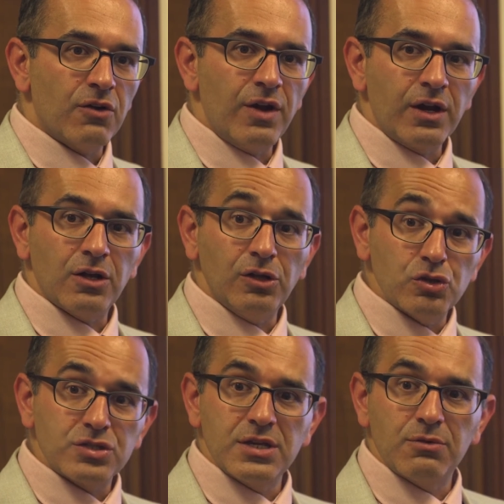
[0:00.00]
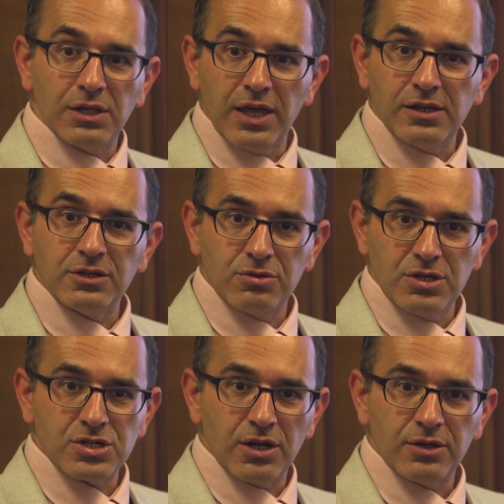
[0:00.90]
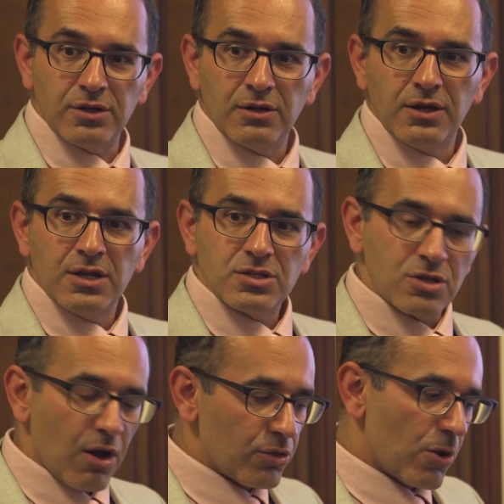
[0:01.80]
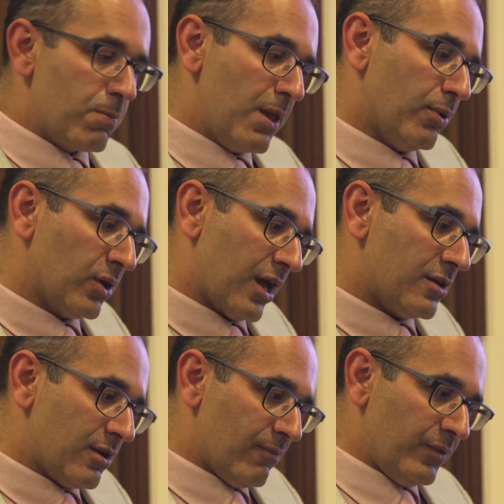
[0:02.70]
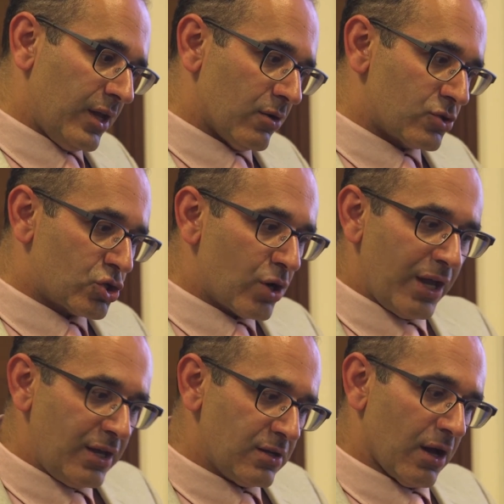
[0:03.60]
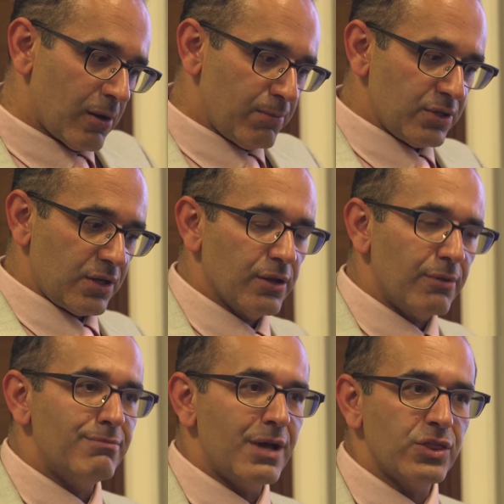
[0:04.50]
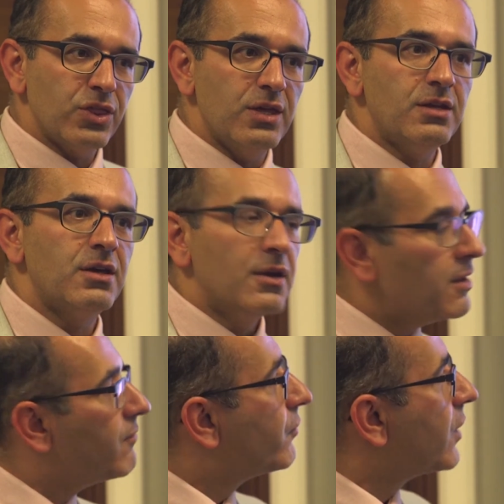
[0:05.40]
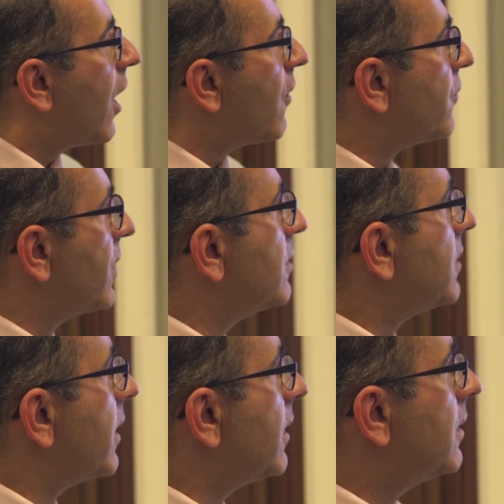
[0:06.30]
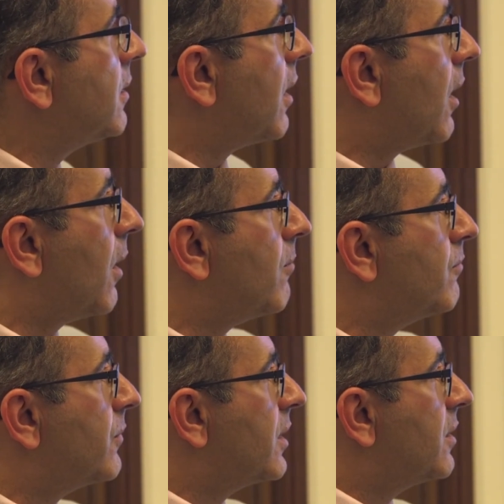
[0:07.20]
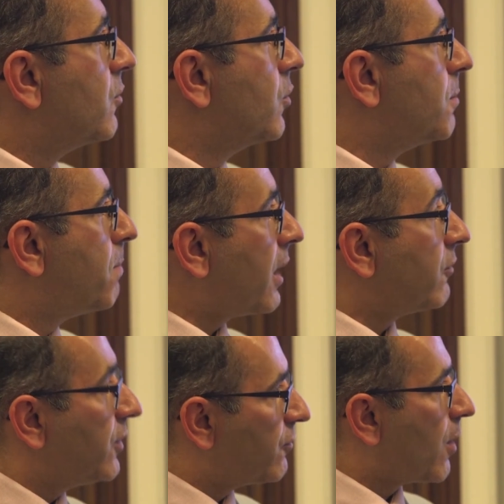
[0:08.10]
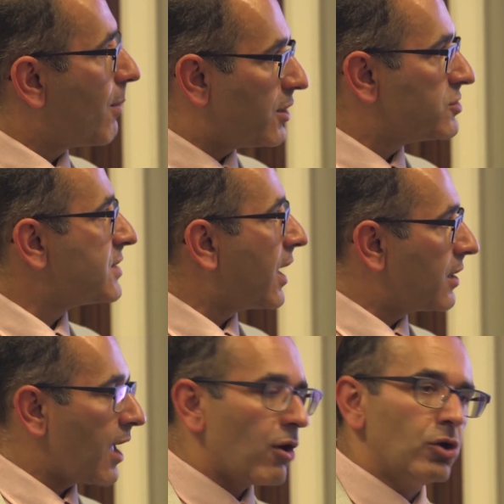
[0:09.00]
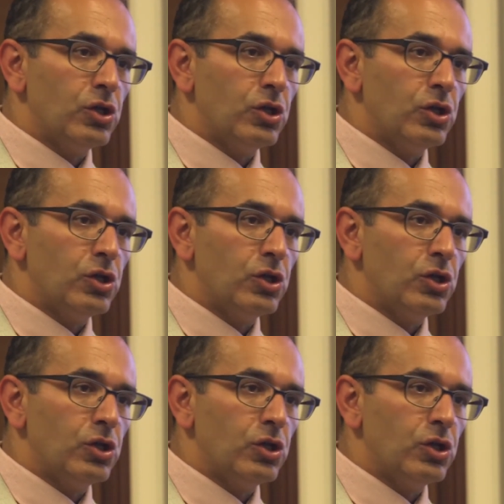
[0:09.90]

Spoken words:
are very closely related to each other. So although people get, you know, trained on a particular method, often they would benefit from understanding how